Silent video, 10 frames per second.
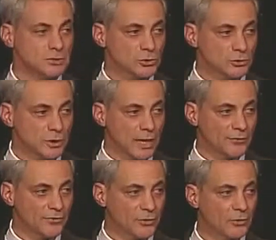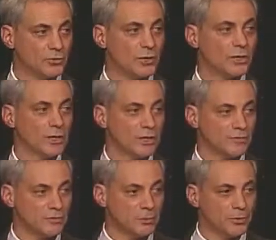to a lot of views, a lot
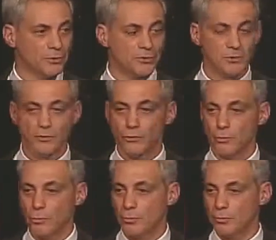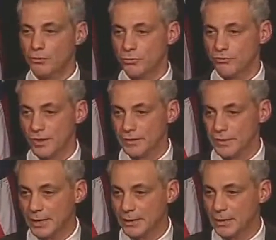of experiences, and your appointments
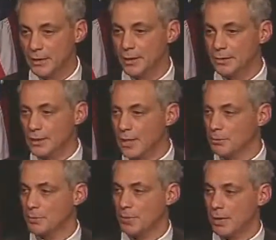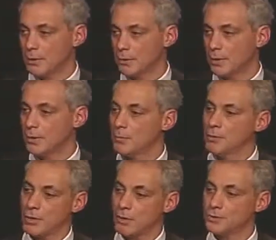reflect that, top to bottom.
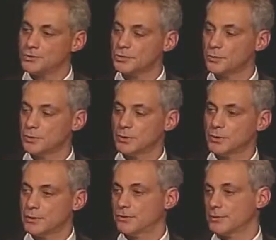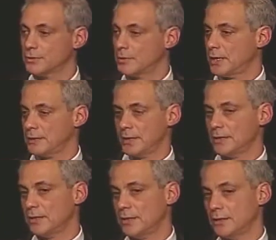But I'll also say one of the other things. I mean, I
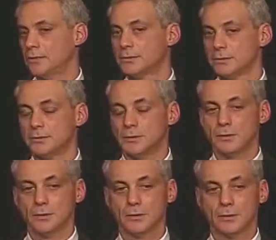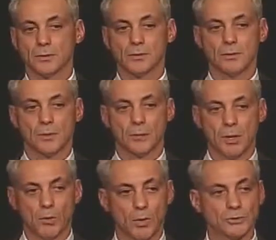take the L
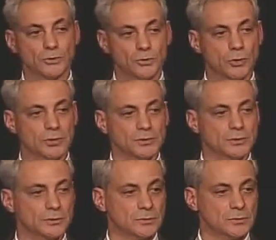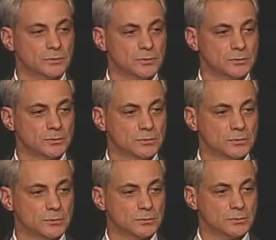about once or twice
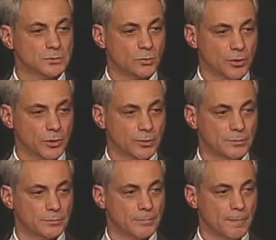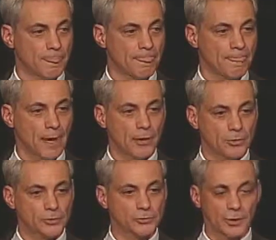to work. I
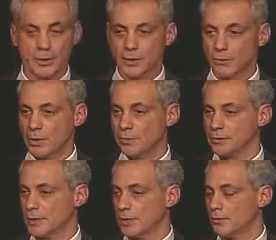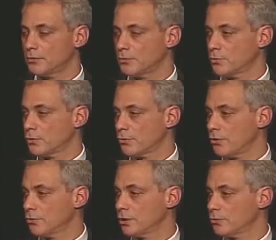also try to get around. Today I was in North
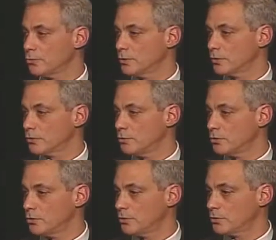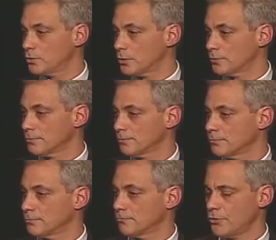Lawndale doing a community tour.
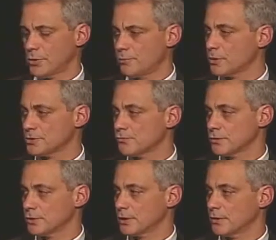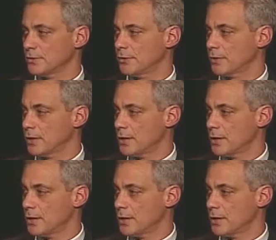Very impressive what they got there.